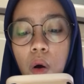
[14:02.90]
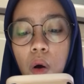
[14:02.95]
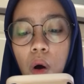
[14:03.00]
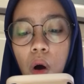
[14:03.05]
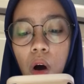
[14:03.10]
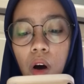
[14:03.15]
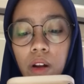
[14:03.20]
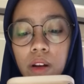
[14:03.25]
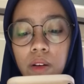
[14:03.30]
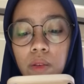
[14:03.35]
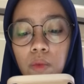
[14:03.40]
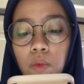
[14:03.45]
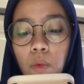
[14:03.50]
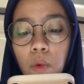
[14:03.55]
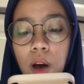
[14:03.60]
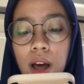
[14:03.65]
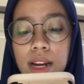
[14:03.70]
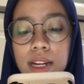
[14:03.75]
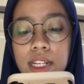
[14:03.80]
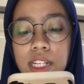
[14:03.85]
on
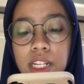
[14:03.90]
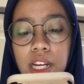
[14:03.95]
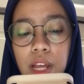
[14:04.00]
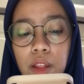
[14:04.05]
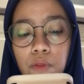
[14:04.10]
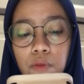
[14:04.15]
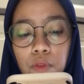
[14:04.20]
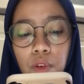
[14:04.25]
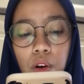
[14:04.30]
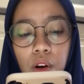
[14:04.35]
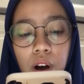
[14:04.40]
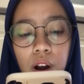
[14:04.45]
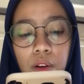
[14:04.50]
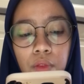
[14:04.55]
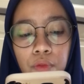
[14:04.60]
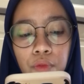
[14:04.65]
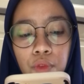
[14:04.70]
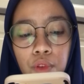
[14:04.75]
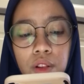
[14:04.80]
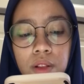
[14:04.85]
one side for a
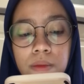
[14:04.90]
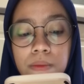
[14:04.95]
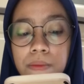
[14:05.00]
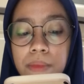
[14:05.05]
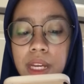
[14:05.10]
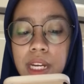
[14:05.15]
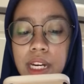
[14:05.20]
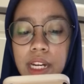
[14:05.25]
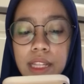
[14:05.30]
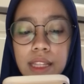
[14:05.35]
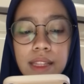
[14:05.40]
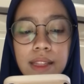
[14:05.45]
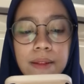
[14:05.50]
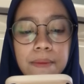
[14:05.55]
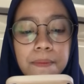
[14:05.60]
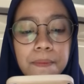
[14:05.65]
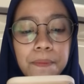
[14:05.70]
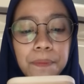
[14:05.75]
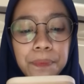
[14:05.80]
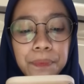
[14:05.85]
full minute.
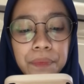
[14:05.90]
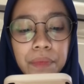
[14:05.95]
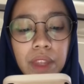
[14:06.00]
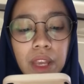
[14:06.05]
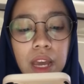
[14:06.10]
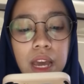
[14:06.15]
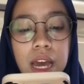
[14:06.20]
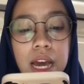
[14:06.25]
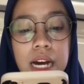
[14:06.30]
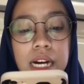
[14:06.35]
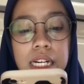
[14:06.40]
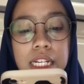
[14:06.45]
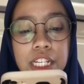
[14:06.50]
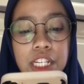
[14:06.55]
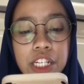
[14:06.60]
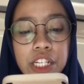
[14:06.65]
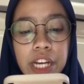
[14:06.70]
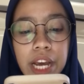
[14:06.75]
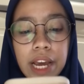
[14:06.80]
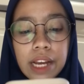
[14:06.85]
A
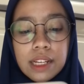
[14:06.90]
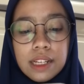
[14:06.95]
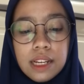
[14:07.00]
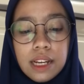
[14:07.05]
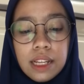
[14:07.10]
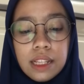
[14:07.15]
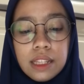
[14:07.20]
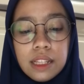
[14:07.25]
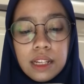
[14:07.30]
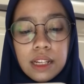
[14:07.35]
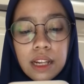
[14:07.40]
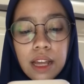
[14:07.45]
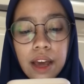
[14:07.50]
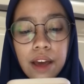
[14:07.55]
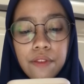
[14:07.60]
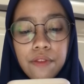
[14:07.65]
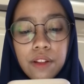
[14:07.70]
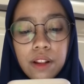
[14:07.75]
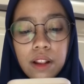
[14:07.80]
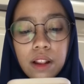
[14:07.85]
change in the
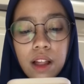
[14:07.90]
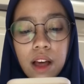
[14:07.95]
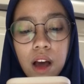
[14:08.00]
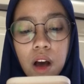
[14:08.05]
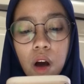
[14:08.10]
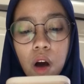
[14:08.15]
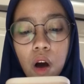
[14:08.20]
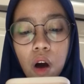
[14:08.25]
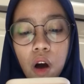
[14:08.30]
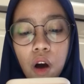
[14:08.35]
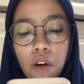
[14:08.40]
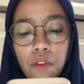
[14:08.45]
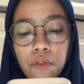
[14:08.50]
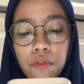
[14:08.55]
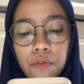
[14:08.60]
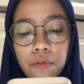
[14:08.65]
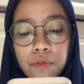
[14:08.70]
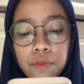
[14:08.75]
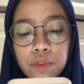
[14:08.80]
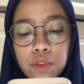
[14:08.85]
level of
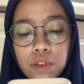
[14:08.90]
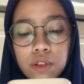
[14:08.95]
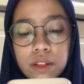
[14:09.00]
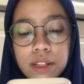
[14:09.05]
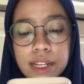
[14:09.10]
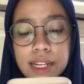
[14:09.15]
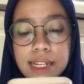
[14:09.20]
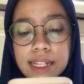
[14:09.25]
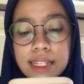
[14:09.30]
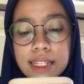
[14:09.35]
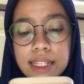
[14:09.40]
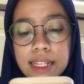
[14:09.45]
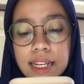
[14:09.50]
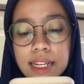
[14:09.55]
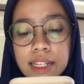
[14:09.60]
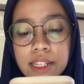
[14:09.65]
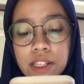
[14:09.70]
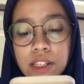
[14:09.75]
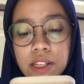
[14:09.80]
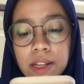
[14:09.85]
dullness
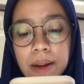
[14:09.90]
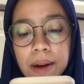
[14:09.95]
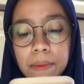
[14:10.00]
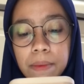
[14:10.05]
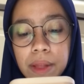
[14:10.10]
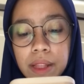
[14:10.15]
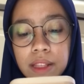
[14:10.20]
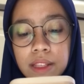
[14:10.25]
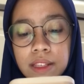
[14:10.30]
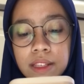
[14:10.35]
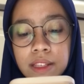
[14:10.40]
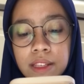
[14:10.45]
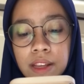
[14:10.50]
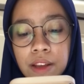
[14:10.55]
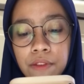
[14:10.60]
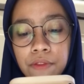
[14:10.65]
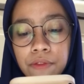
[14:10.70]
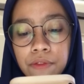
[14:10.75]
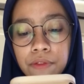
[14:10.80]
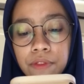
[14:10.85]
is termed
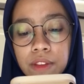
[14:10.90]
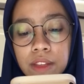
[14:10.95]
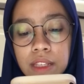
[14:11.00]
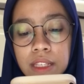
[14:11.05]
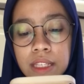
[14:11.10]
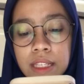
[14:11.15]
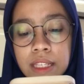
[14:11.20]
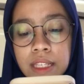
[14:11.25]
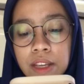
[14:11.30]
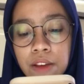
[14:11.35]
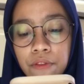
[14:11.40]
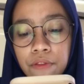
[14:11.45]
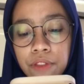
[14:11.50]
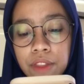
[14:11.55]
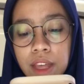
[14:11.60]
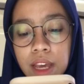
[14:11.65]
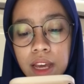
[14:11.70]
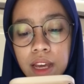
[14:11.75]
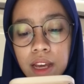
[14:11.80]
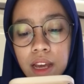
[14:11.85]

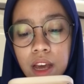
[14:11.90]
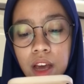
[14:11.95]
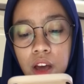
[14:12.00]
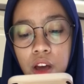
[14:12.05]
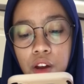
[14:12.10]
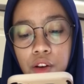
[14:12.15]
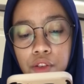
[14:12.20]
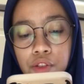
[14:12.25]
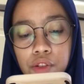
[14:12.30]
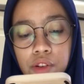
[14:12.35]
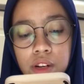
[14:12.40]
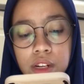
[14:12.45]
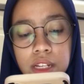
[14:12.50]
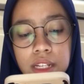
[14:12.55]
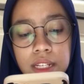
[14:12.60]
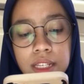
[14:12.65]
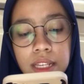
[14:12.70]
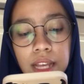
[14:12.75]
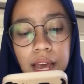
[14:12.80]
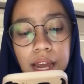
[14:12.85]
shifting
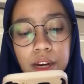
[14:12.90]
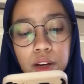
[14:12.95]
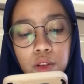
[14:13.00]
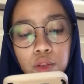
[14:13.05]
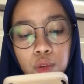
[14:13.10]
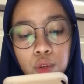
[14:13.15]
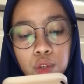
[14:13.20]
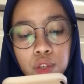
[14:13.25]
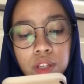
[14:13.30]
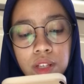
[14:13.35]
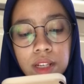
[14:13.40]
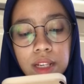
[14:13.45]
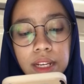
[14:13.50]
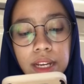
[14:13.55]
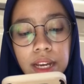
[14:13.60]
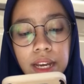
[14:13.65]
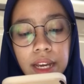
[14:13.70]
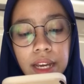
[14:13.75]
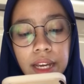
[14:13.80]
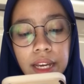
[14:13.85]
dullness and
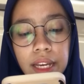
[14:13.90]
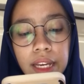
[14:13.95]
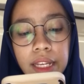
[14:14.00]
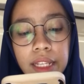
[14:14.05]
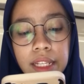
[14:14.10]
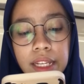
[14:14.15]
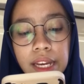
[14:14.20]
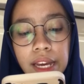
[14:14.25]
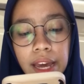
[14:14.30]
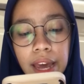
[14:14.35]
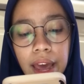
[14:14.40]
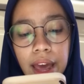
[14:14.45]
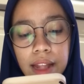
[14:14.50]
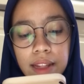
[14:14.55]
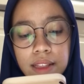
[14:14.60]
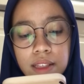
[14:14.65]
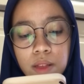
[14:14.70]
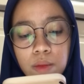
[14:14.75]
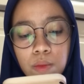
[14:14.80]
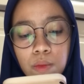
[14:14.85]
usually
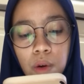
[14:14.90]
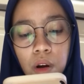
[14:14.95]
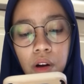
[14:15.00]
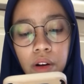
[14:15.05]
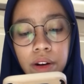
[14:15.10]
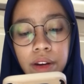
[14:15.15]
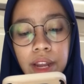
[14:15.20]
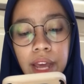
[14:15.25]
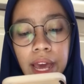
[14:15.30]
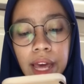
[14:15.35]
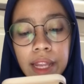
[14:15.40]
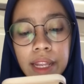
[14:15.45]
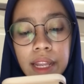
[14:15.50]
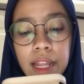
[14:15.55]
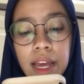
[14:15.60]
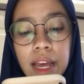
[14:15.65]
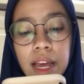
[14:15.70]
indicates more than